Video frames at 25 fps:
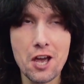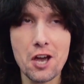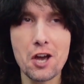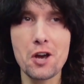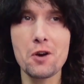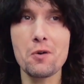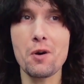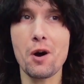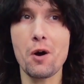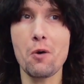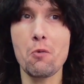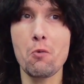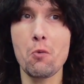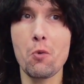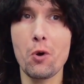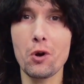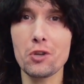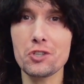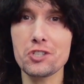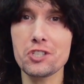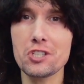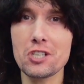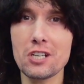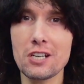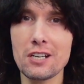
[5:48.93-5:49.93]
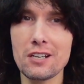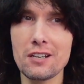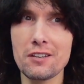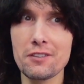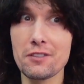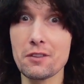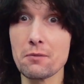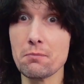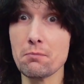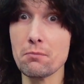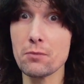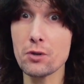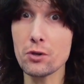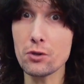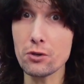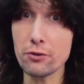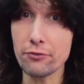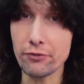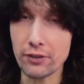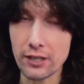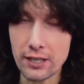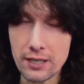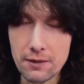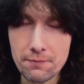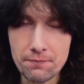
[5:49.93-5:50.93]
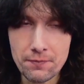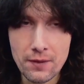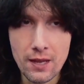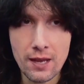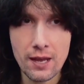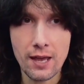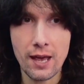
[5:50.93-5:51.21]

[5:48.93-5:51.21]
who are watching the movie